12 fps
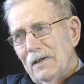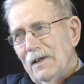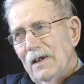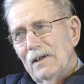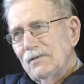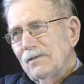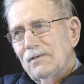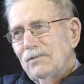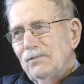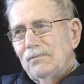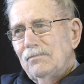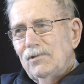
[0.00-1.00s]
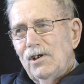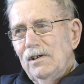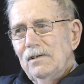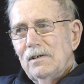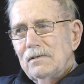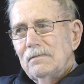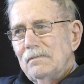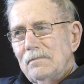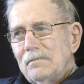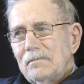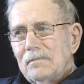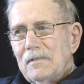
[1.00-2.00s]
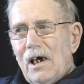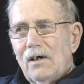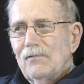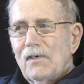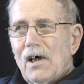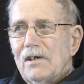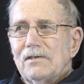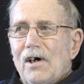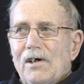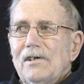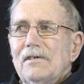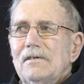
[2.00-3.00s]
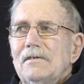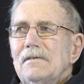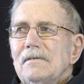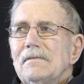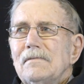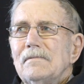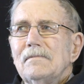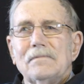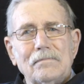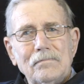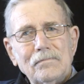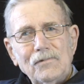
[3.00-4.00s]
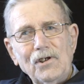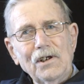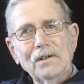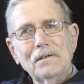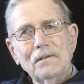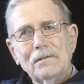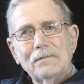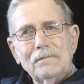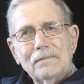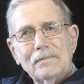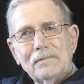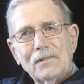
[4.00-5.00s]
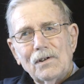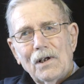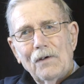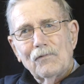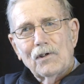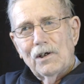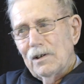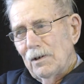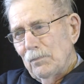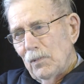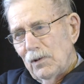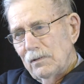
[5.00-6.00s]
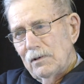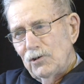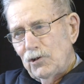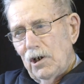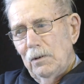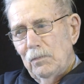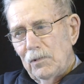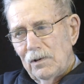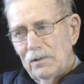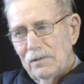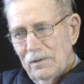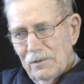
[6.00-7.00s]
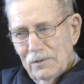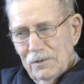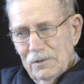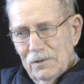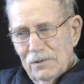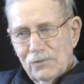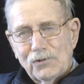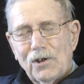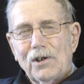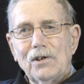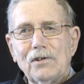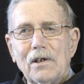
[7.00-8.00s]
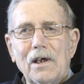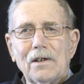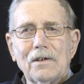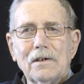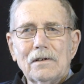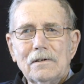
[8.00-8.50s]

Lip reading: It's tin and galvanized iron, tin that I've cut up and shaped, soldered together.